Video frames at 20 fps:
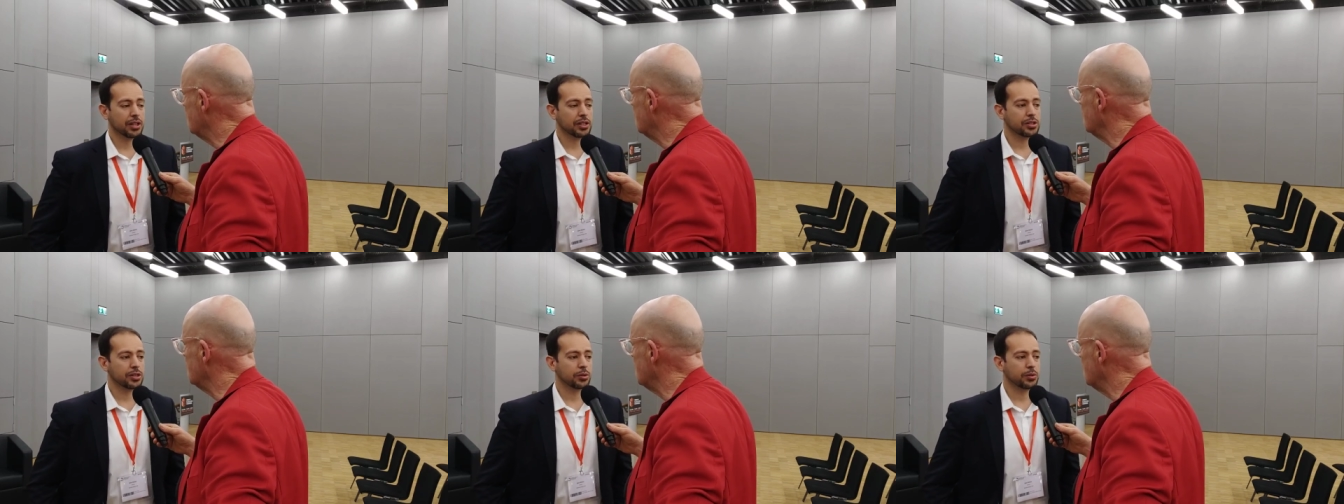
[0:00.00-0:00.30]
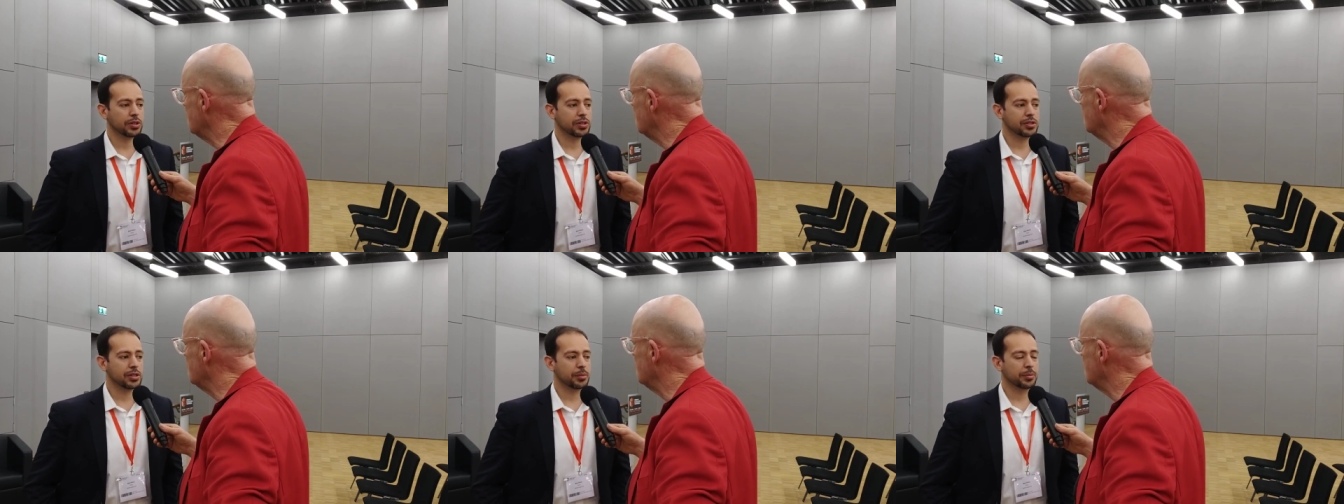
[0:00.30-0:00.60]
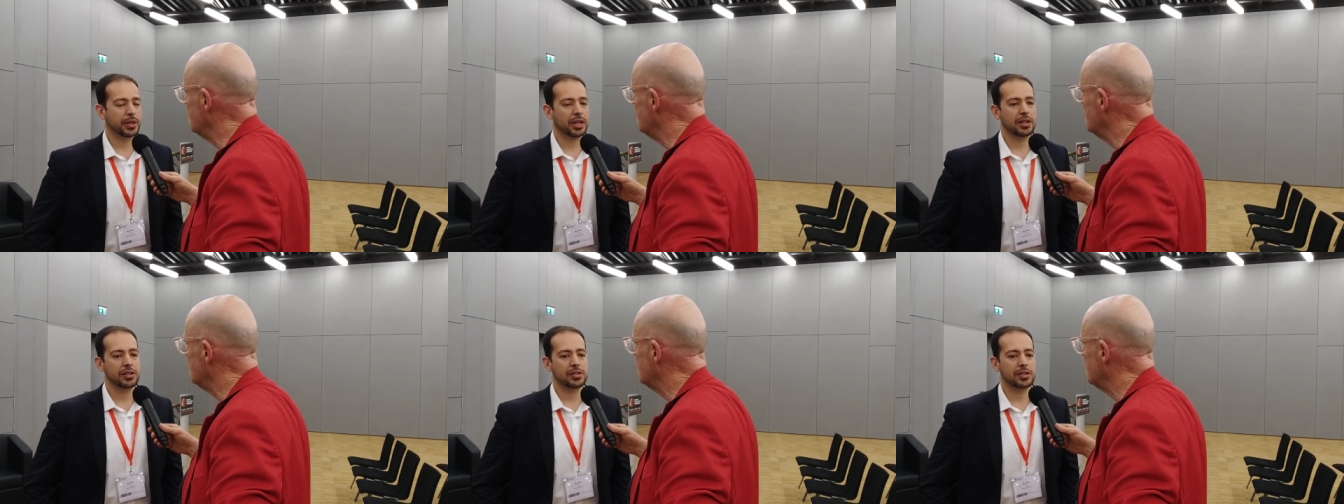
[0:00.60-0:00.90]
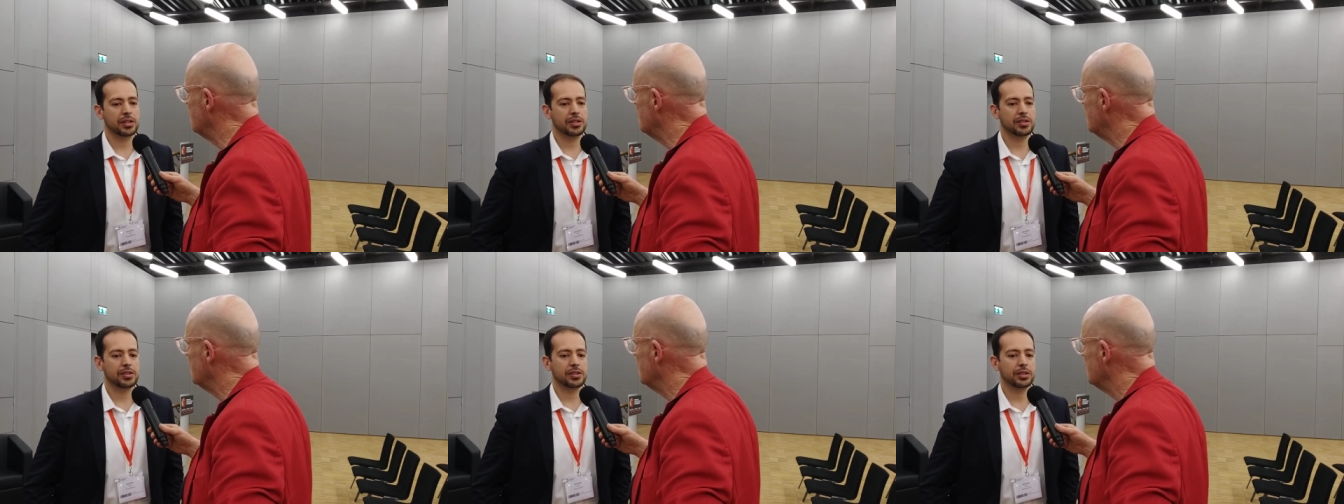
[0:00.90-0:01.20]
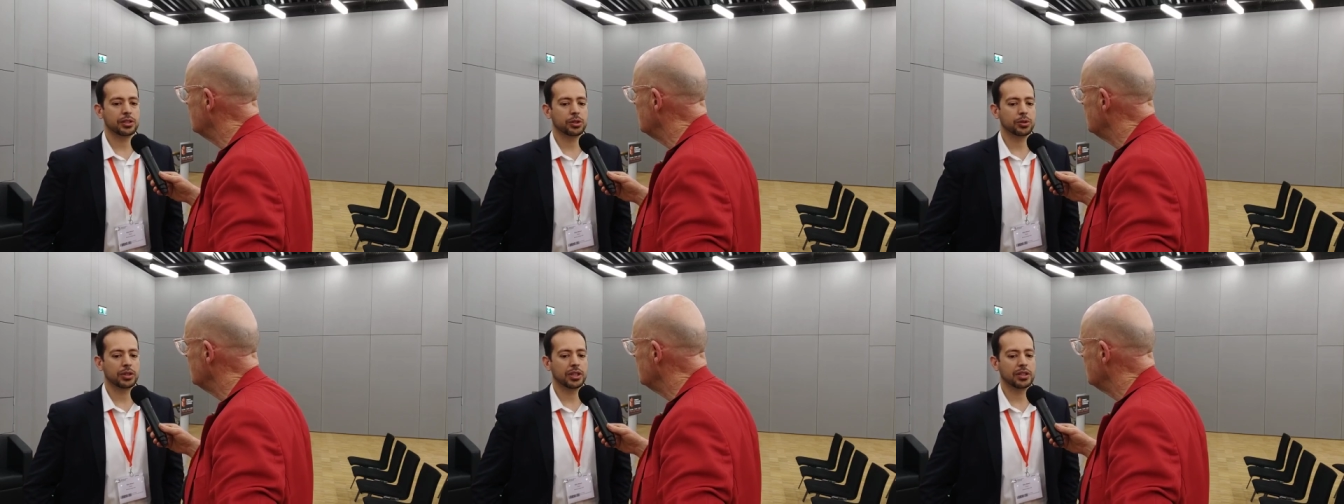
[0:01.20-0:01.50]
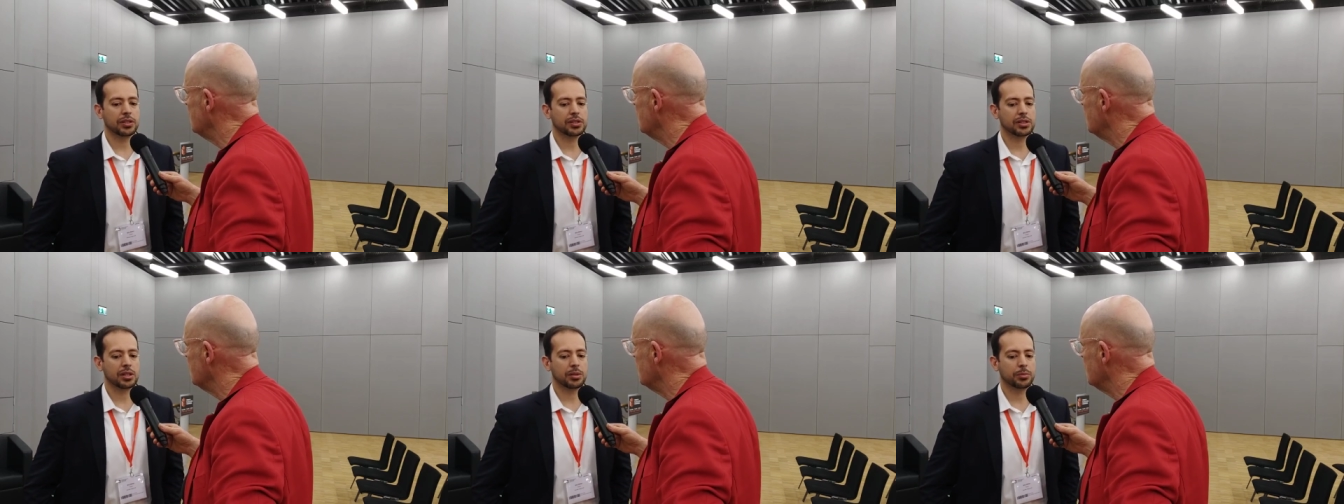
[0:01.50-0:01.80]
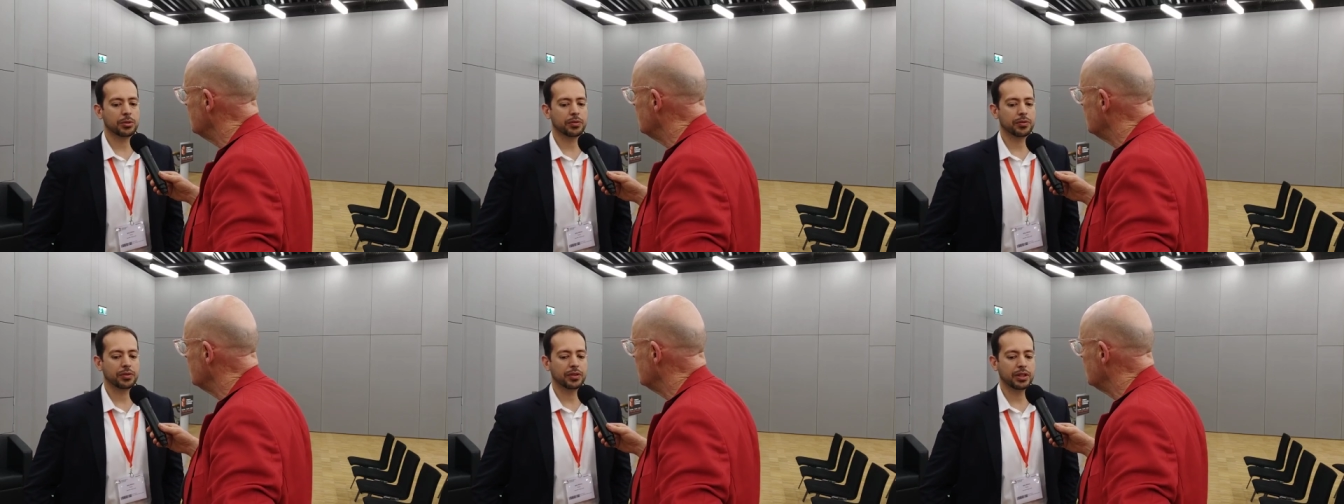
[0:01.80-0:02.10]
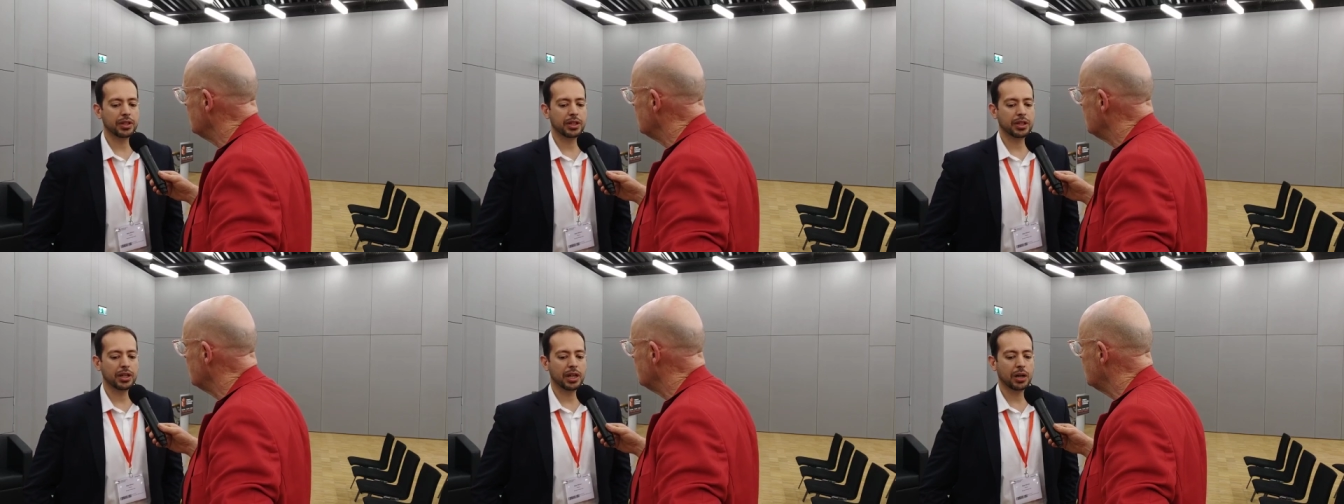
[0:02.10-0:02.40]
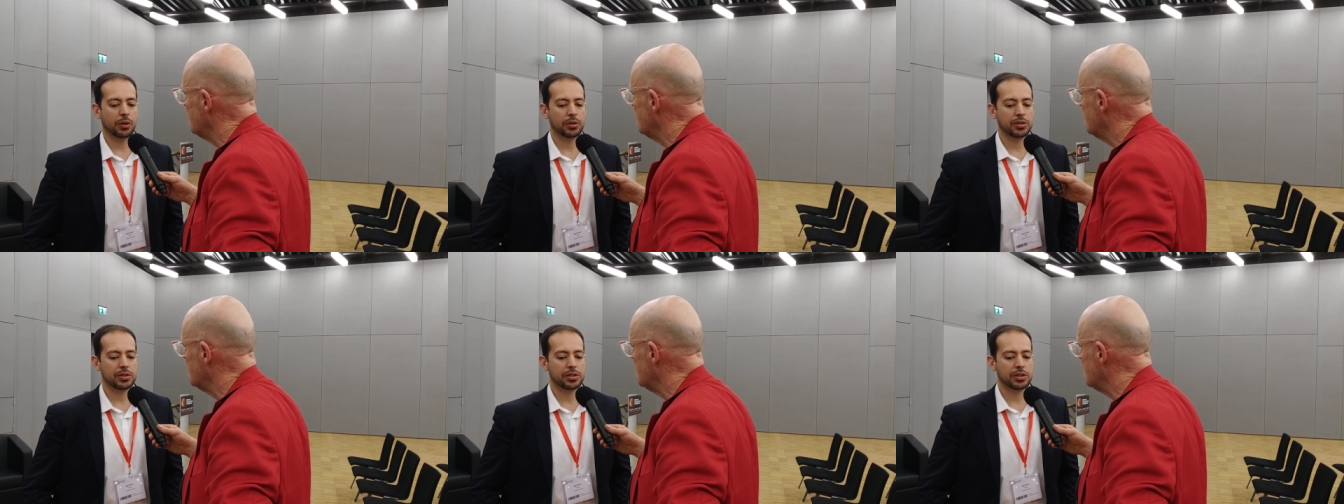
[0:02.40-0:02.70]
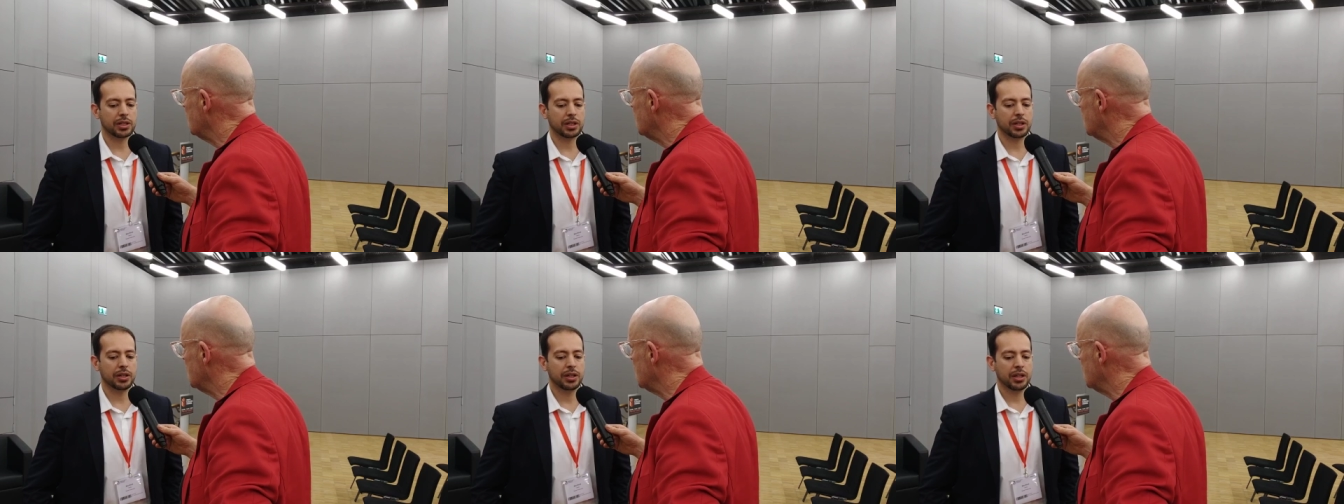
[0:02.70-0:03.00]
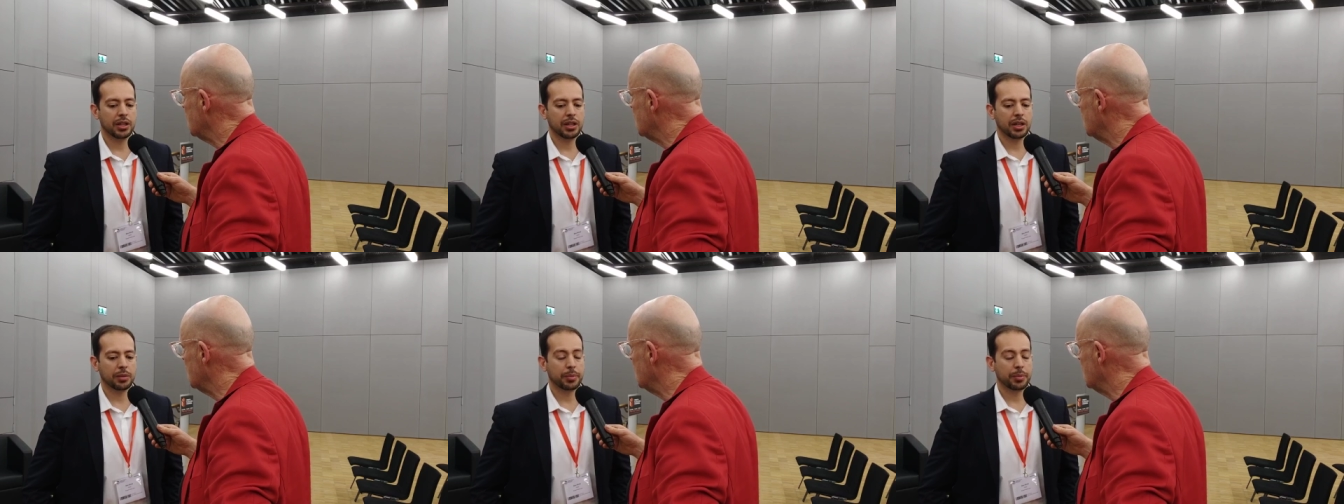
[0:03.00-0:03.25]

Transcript: So in some cases, you need some of the, I would say,